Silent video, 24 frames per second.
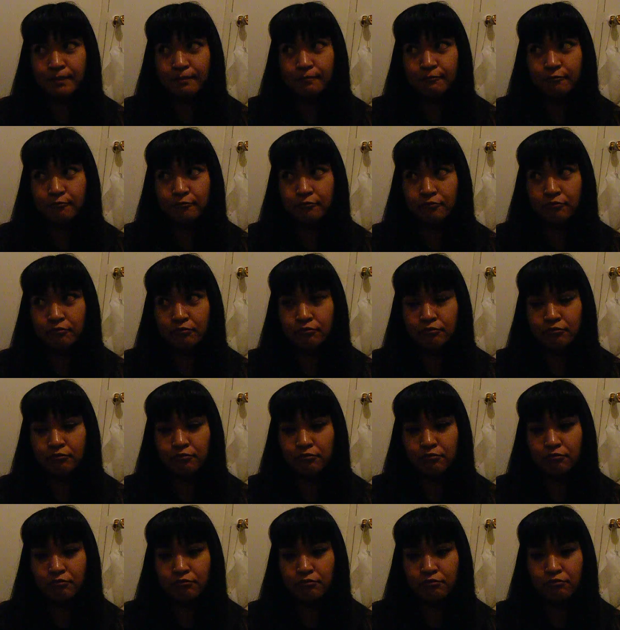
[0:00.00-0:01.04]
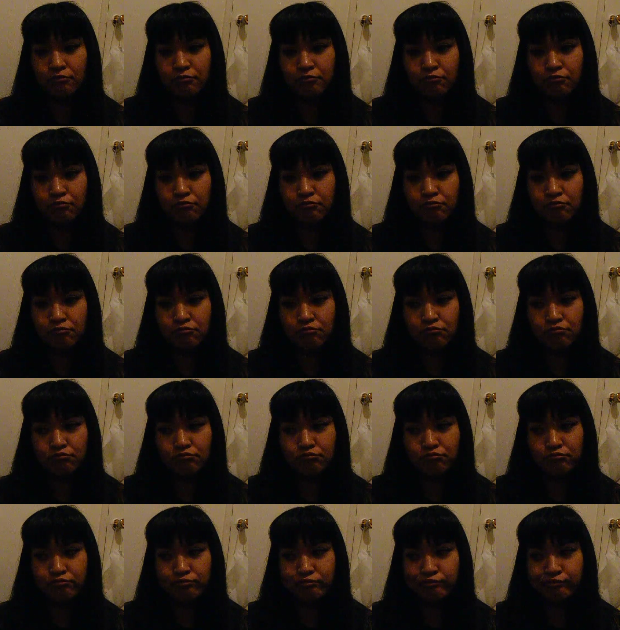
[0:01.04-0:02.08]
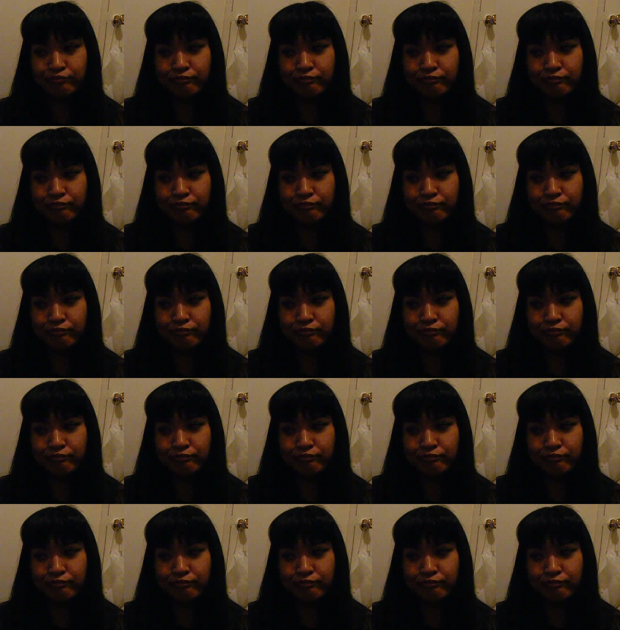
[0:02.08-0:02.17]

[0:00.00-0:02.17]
No one is speaking in this clip.